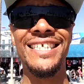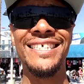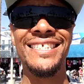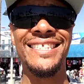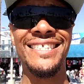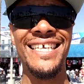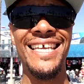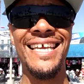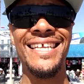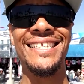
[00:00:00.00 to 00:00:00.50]

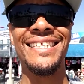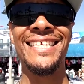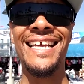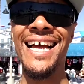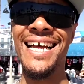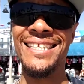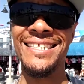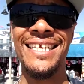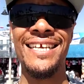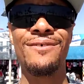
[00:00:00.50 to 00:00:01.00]
has said
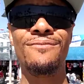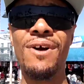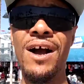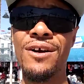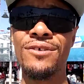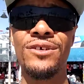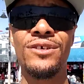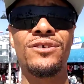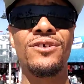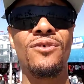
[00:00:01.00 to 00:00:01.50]
Deontay
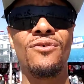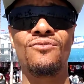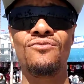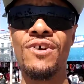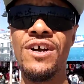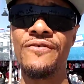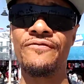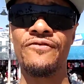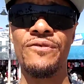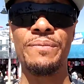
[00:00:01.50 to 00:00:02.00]
Wilder is going to
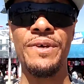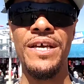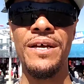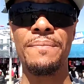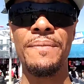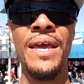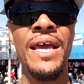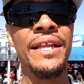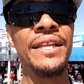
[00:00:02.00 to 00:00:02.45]
run from him.